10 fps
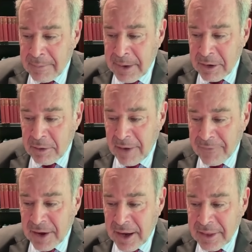but you may
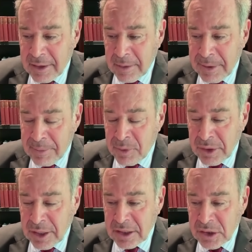find that the people who
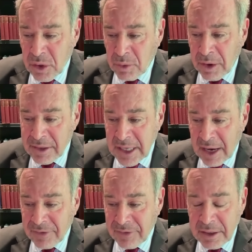need to store wealth
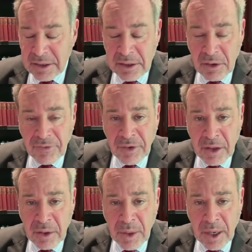safely look for
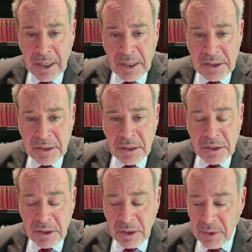other ways to
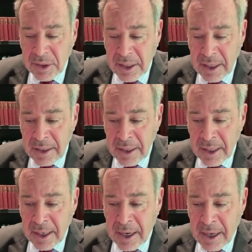do it,
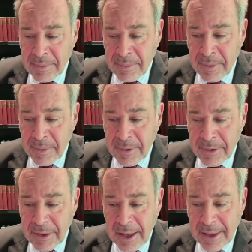um,
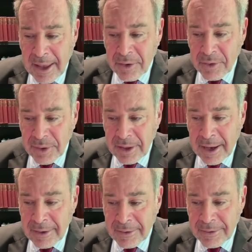and that